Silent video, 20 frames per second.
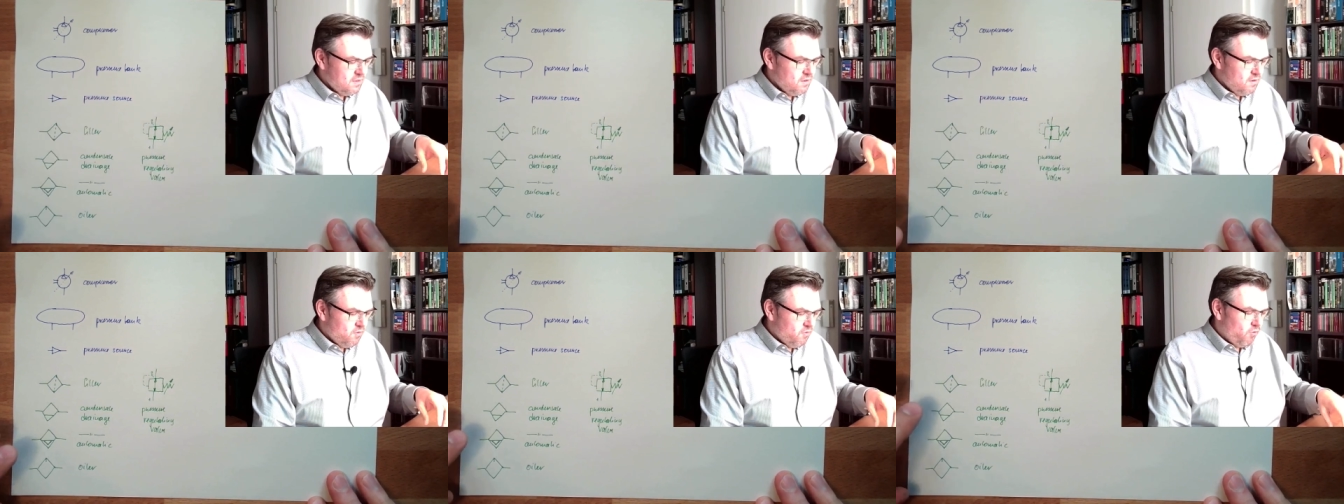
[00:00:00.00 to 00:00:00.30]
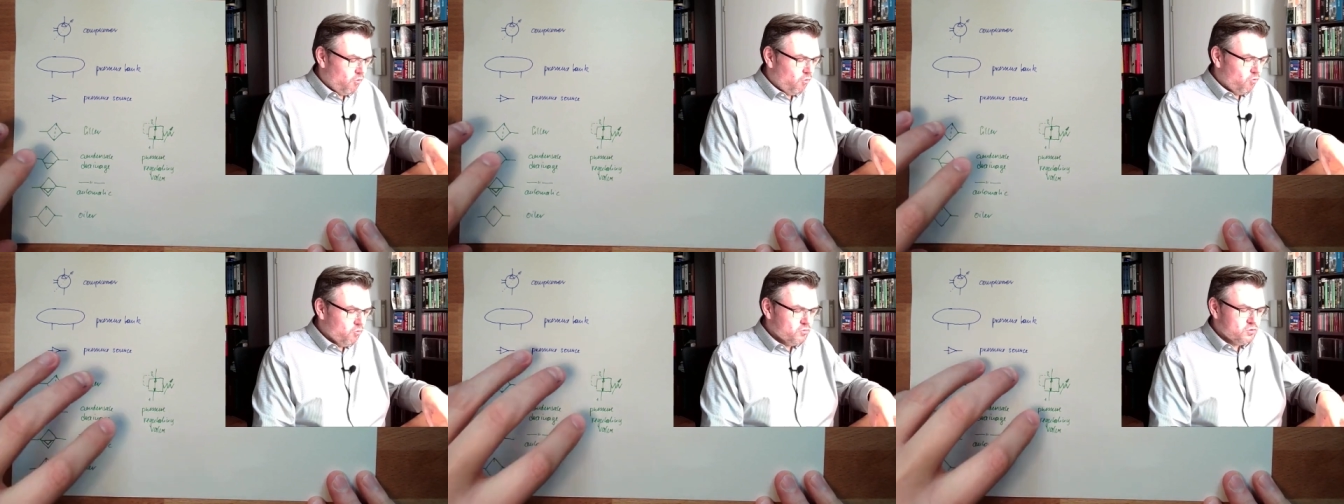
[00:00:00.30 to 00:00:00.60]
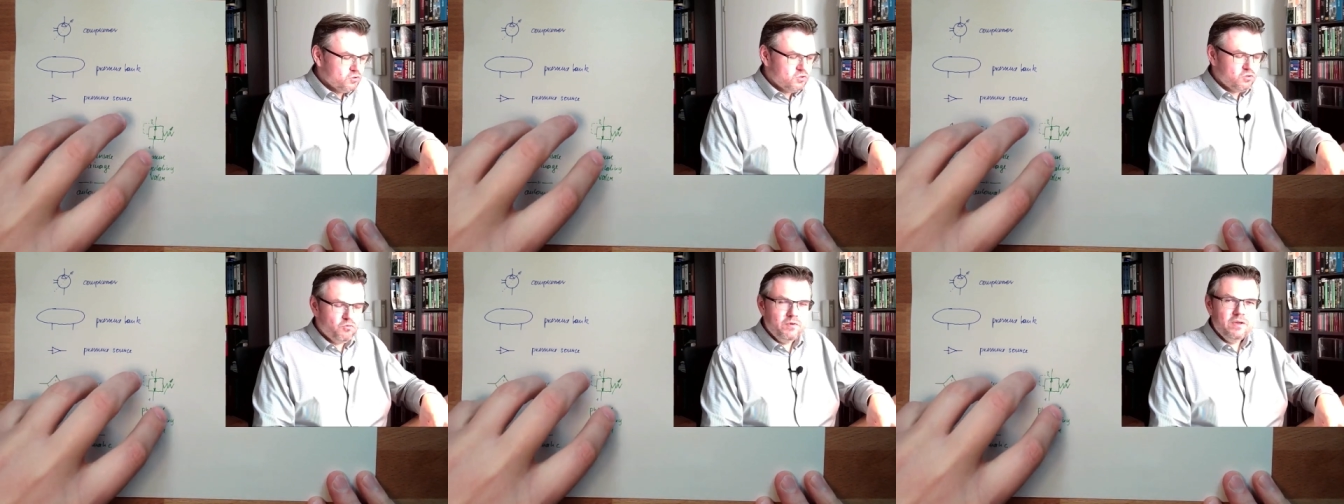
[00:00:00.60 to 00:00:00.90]
or all those
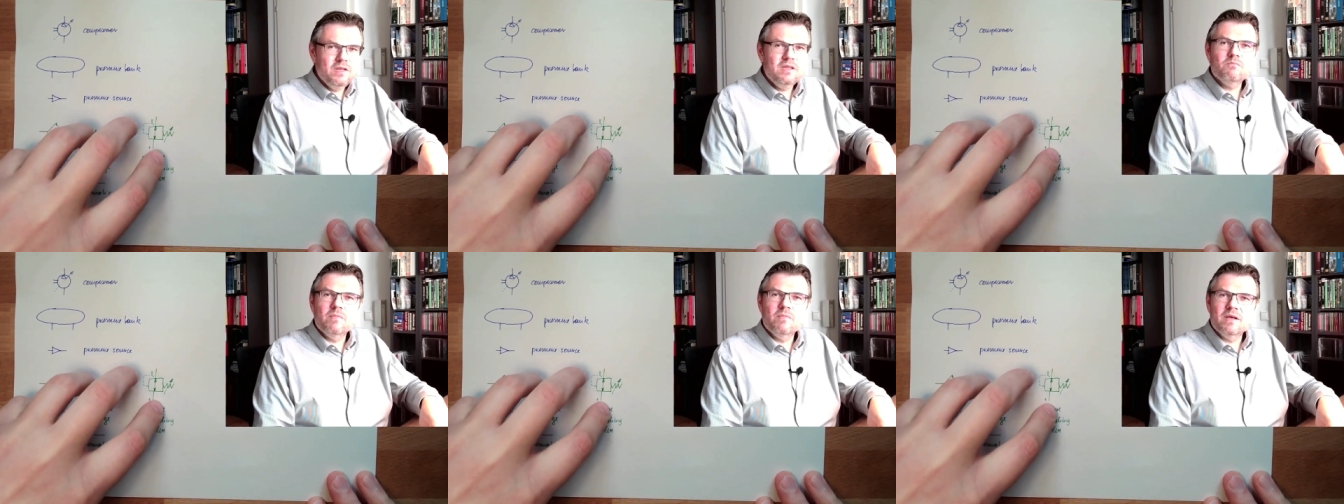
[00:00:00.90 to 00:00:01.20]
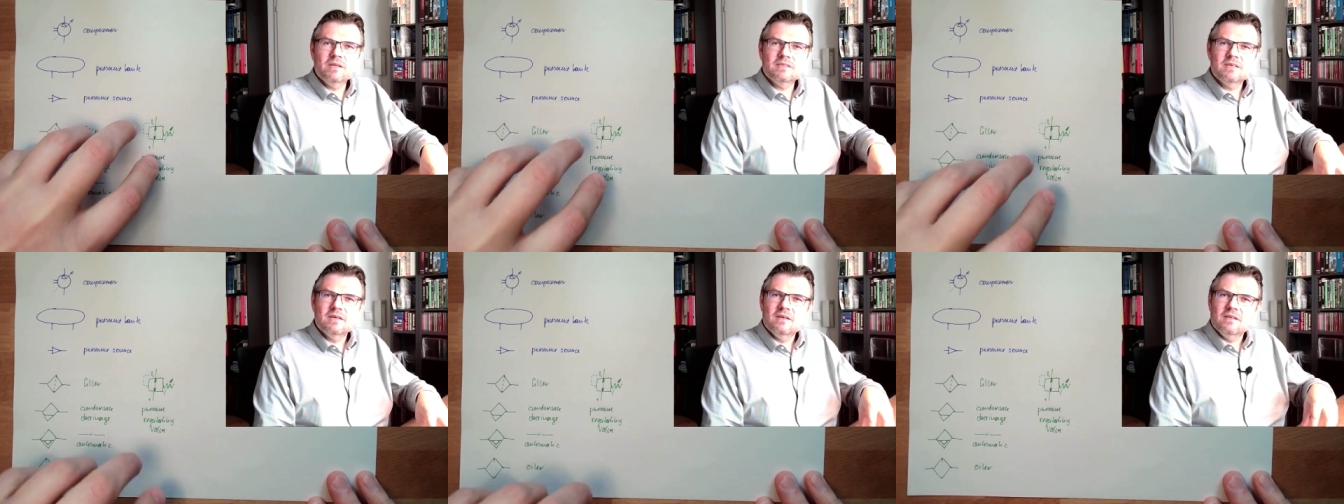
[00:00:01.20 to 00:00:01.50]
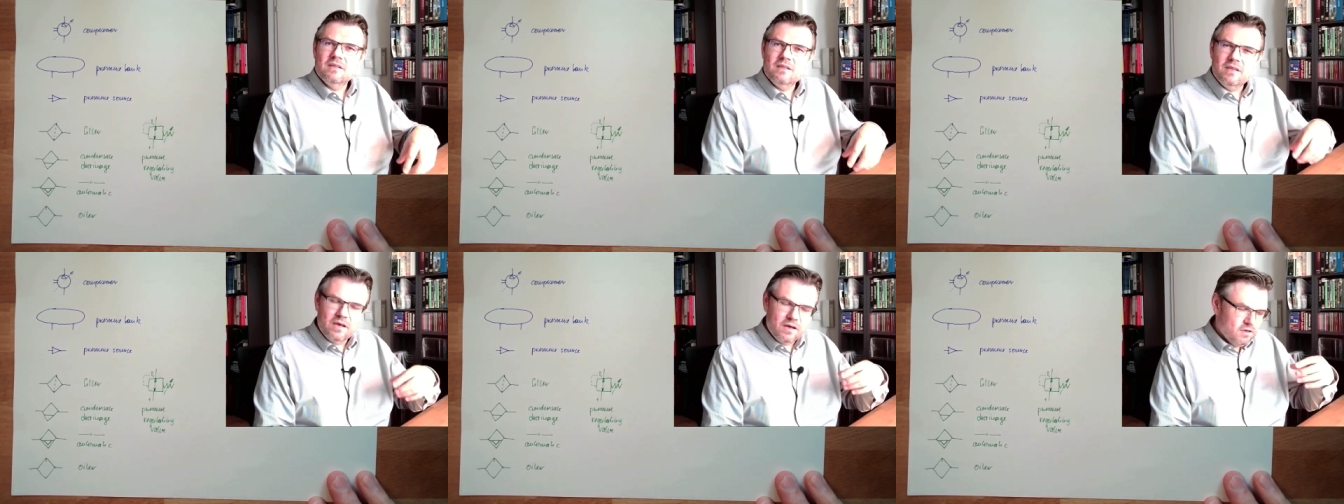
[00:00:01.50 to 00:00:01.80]
treatments
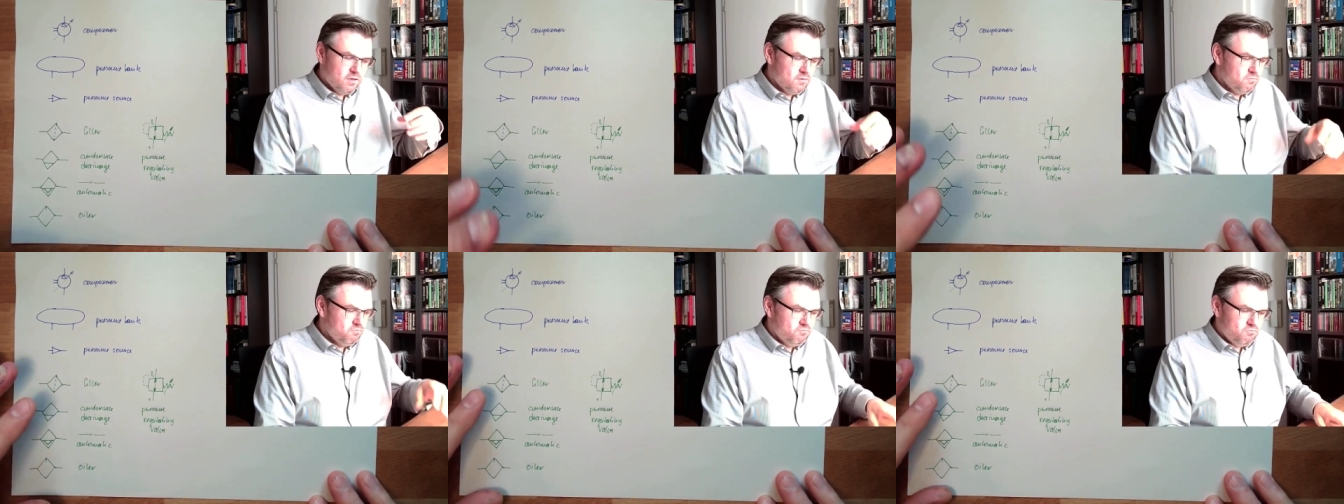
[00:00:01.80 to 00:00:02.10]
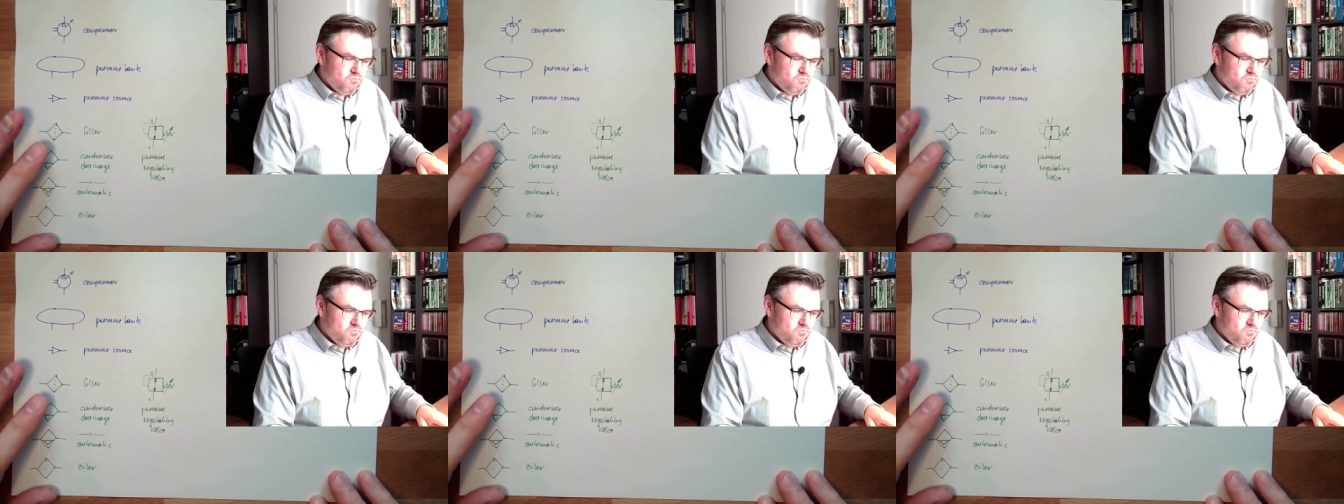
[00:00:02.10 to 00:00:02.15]
they are